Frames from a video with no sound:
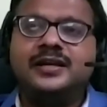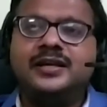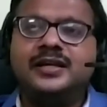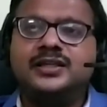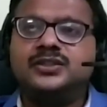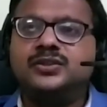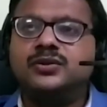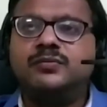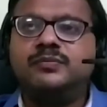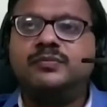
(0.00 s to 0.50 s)

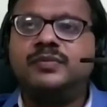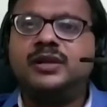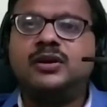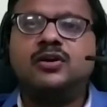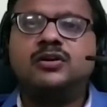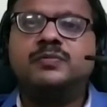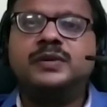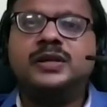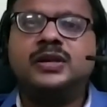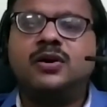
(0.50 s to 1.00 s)
It may
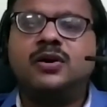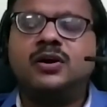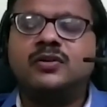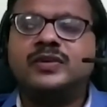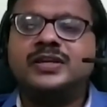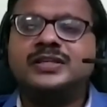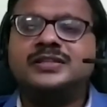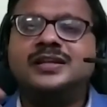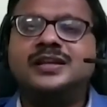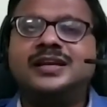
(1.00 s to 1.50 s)
not be
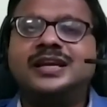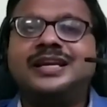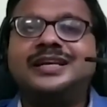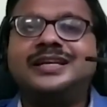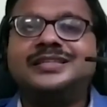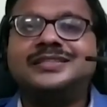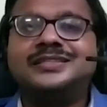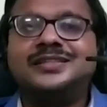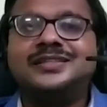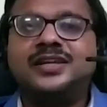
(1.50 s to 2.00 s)
always the
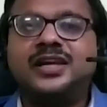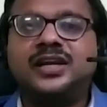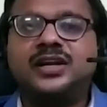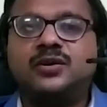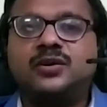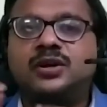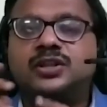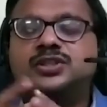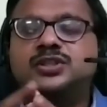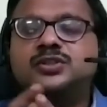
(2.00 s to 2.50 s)
latest
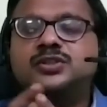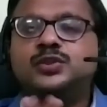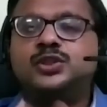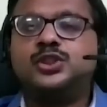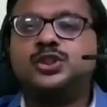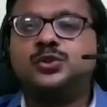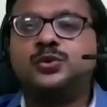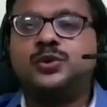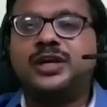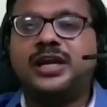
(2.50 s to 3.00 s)
technology
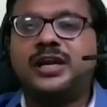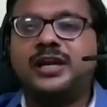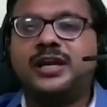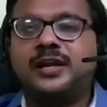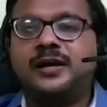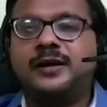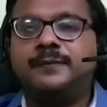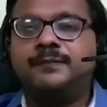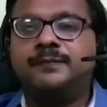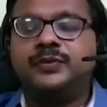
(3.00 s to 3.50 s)
which you can